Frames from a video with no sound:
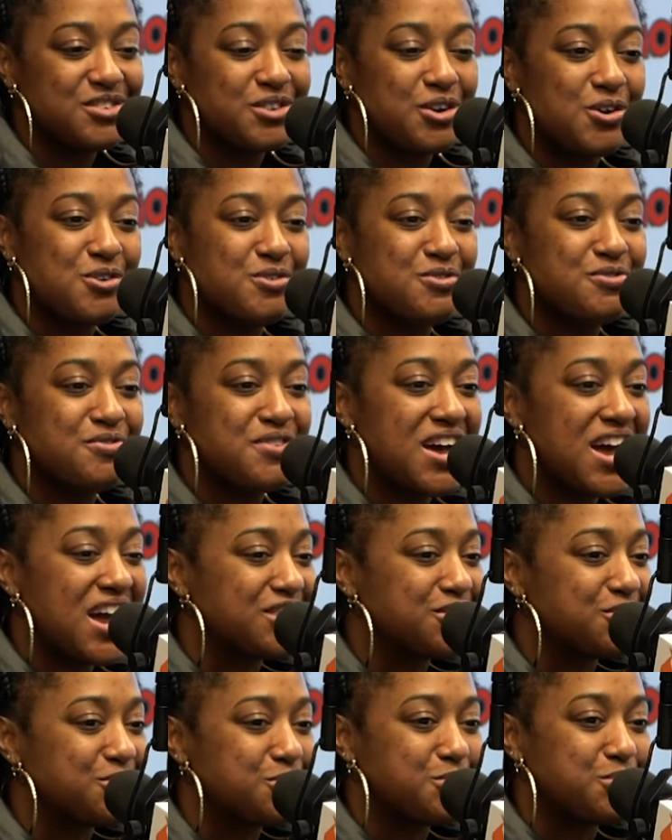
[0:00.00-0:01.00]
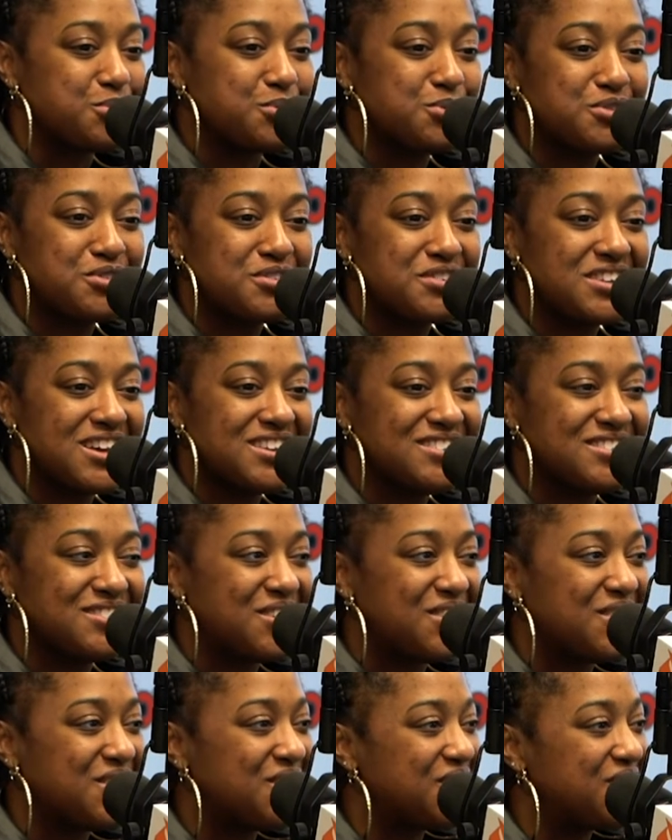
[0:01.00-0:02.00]
talk factuals. That's
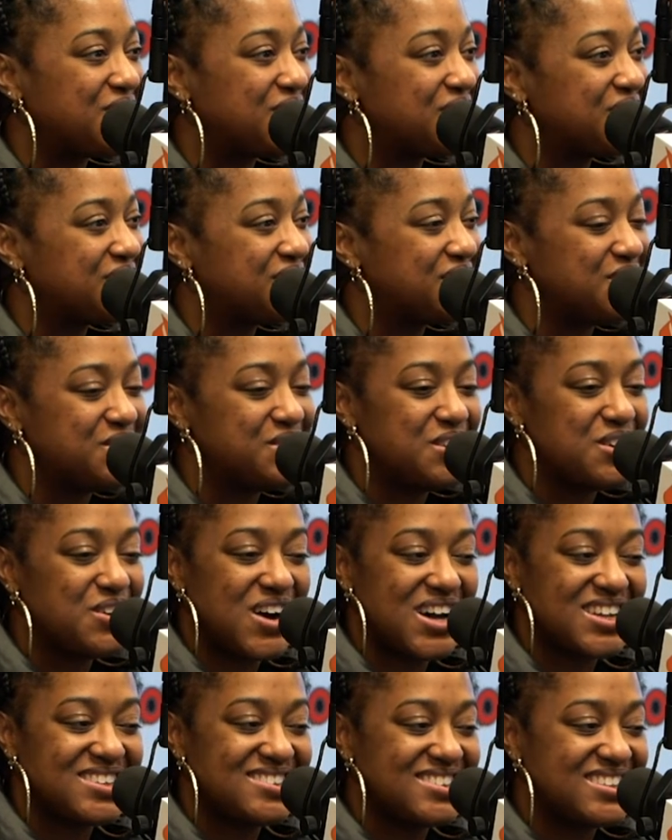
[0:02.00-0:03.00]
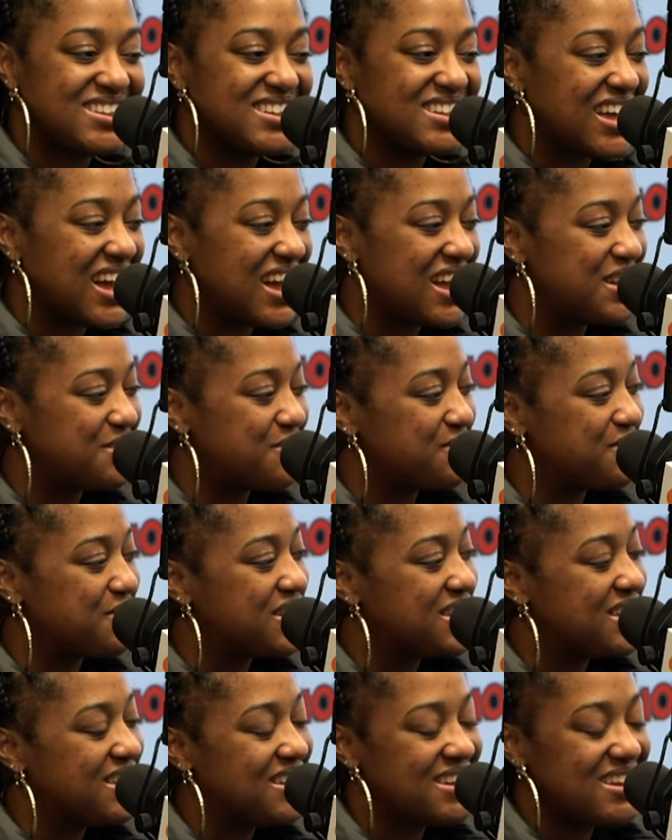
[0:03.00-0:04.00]
all. Yeah. You know, I see life
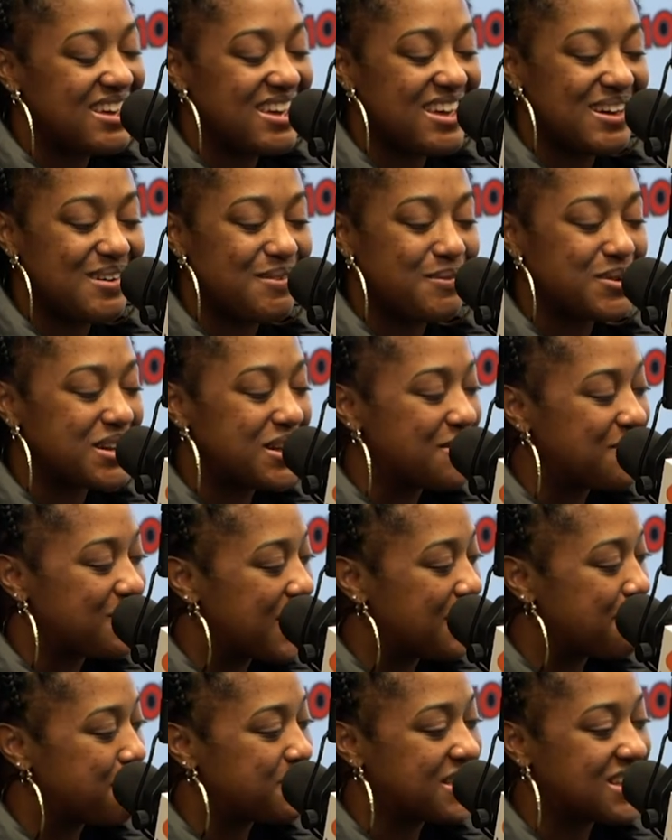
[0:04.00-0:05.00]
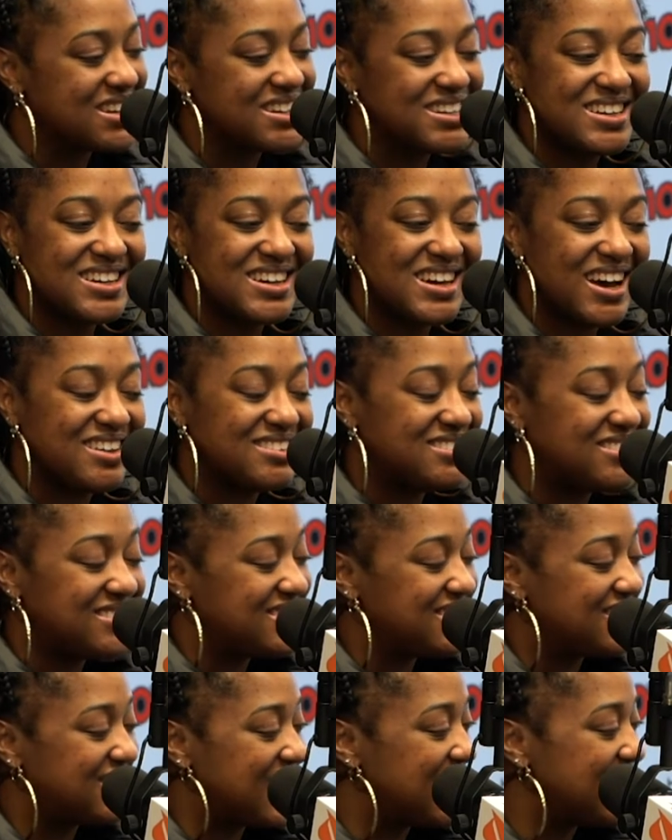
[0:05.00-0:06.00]
and whatever I'm thinking, I
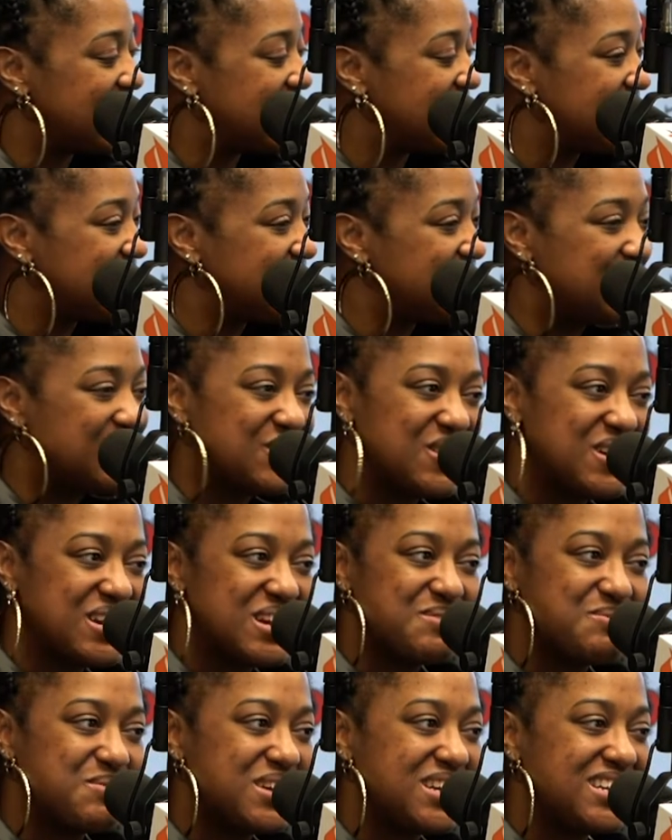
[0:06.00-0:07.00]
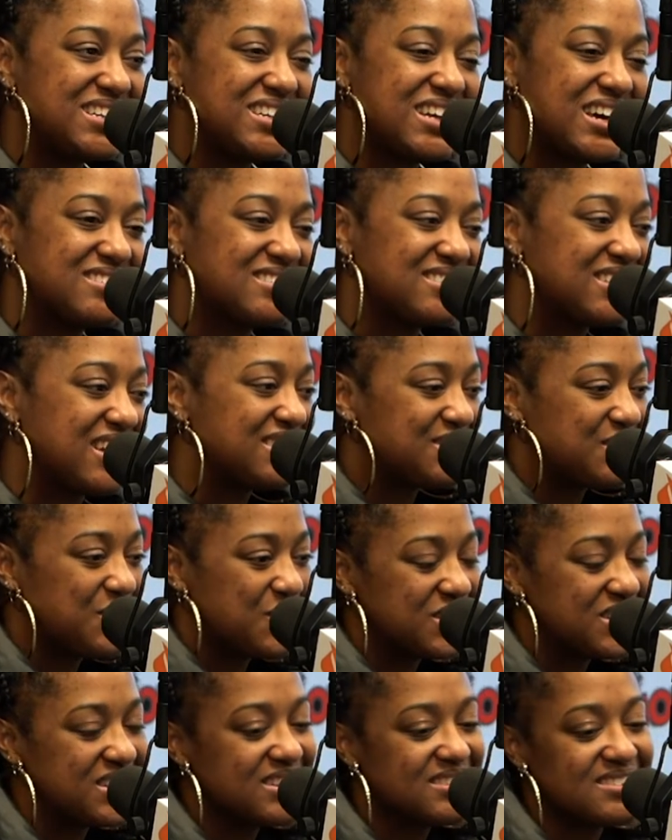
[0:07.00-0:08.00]
just say it. You know what I mean? That's that's all
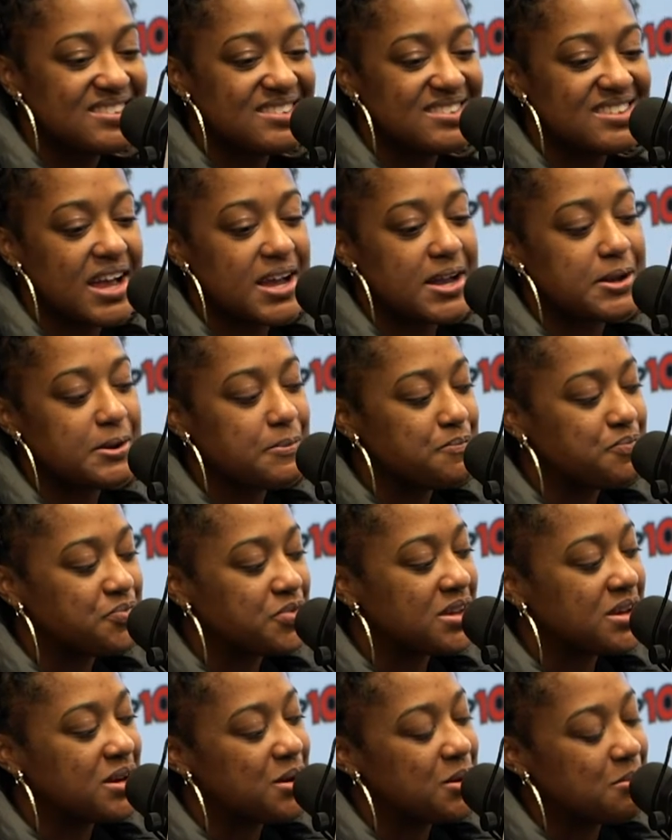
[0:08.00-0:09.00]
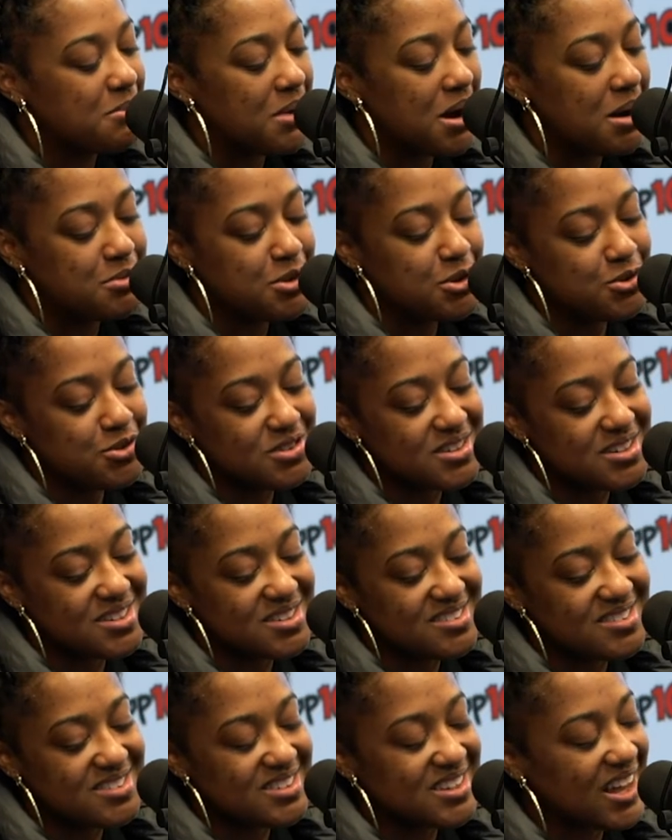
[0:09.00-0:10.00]
it is. It's like my music
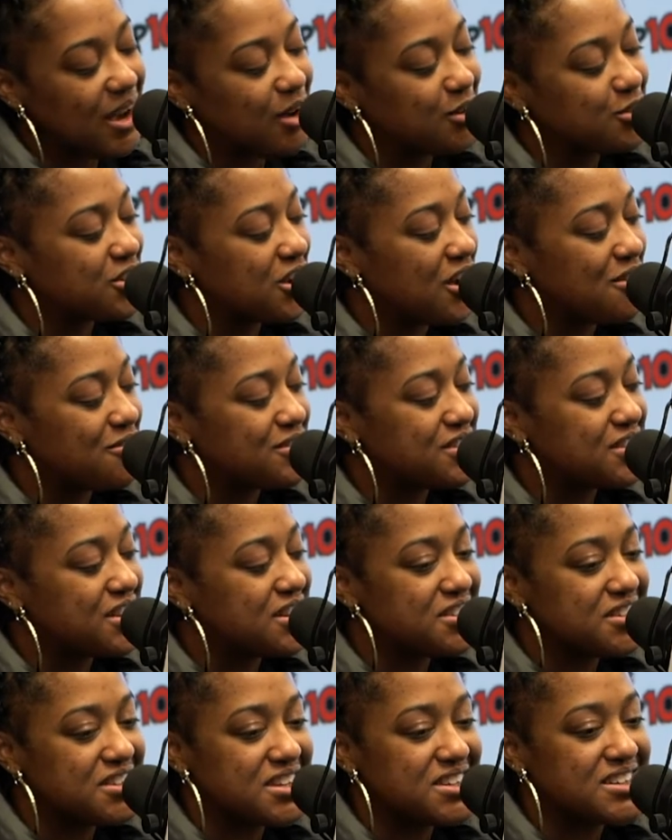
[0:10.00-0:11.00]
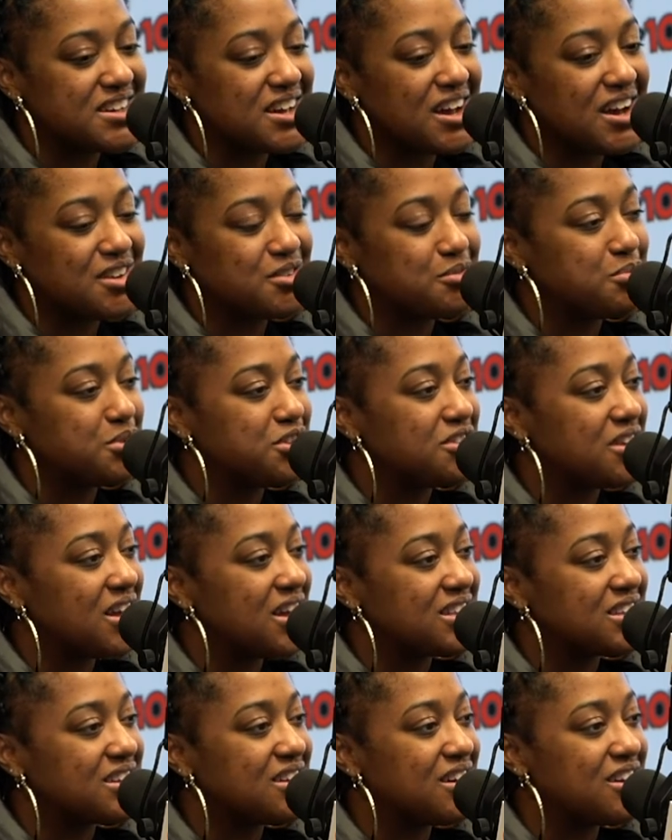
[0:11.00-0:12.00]
is the couch conversation at the Cosby
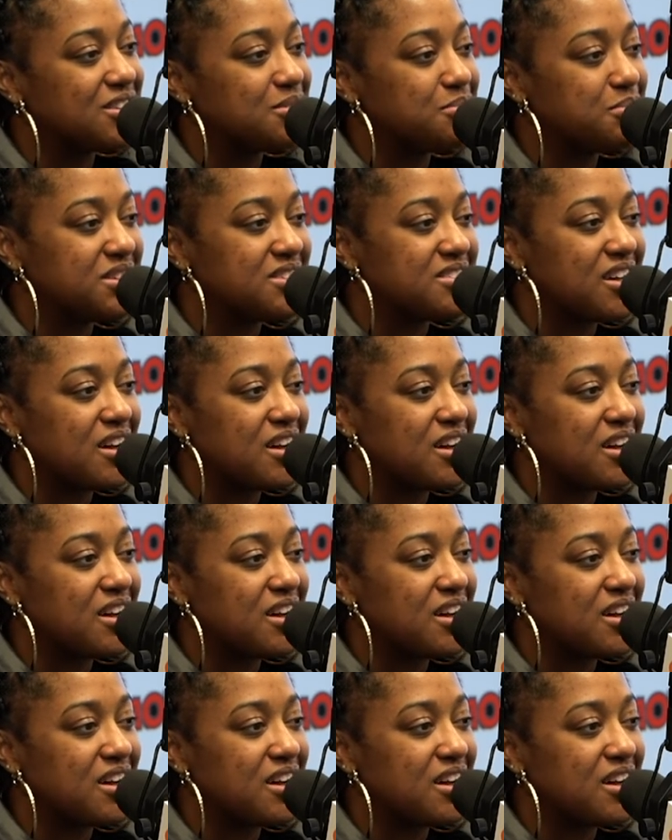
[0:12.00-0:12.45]
at the Cosby's